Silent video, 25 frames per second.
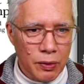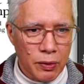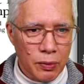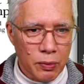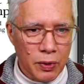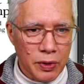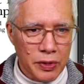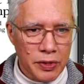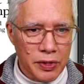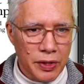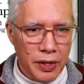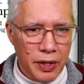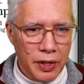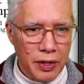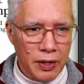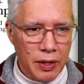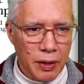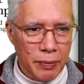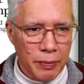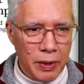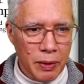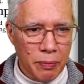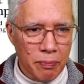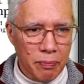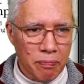Once again, let
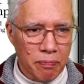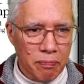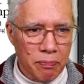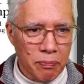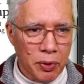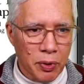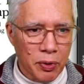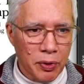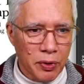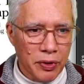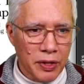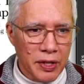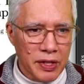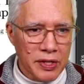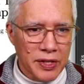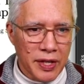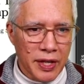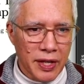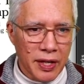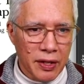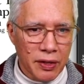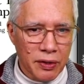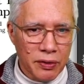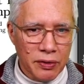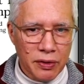me pull these
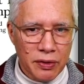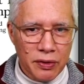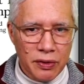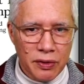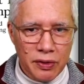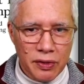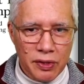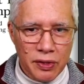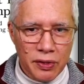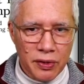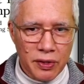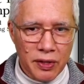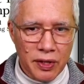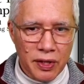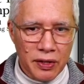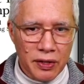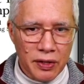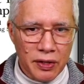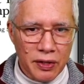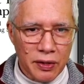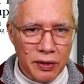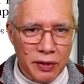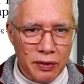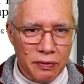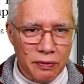out so that
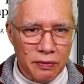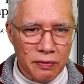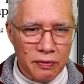they're